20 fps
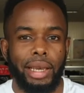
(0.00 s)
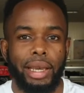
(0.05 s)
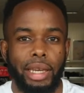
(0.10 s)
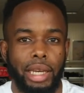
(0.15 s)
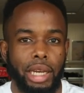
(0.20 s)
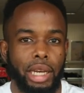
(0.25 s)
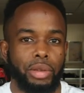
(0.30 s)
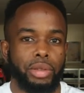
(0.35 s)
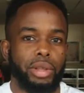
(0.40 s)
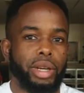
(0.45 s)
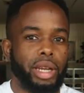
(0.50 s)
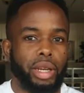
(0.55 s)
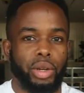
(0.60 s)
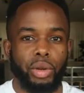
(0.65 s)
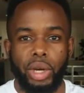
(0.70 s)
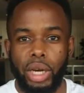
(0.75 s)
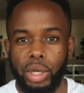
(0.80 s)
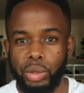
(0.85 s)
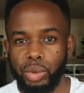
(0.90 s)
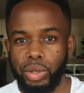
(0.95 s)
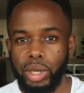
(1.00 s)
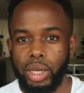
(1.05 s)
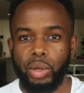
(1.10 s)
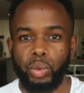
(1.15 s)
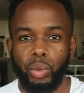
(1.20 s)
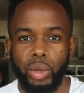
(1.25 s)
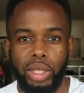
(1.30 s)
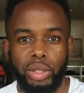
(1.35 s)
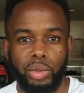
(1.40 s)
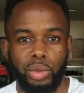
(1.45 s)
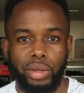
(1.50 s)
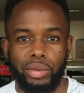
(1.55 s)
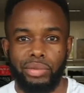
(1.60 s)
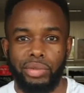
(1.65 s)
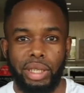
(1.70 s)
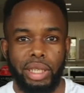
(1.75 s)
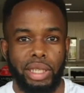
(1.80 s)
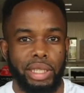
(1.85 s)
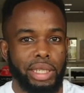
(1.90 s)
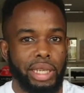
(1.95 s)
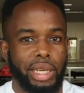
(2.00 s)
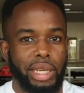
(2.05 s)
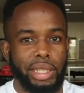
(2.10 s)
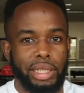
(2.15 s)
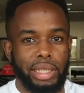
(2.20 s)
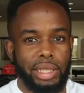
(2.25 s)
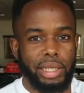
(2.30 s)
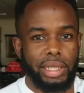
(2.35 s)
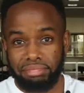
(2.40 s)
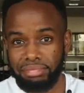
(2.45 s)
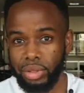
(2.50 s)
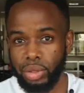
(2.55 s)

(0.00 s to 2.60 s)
now that I know how to gain weight on a vegan diet.